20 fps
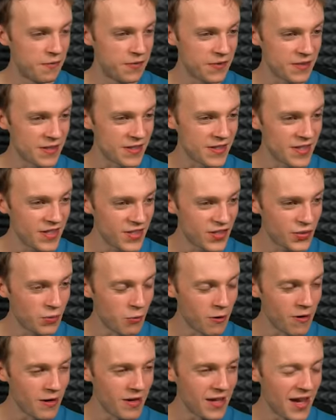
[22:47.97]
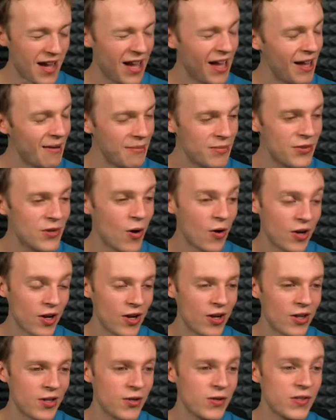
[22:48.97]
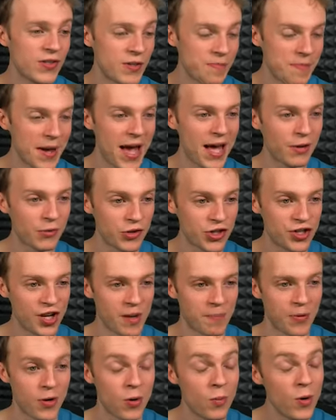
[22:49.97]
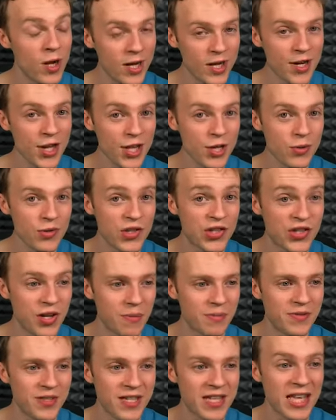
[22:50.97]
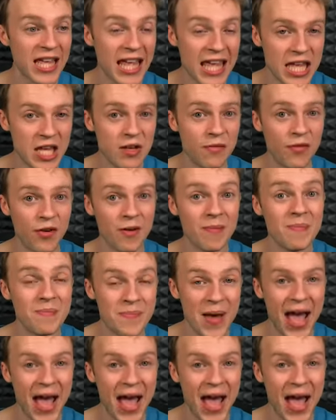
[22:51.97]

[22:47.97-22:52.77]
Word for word: But for this one, I'm not gonna use a battleship. We're gonna use something even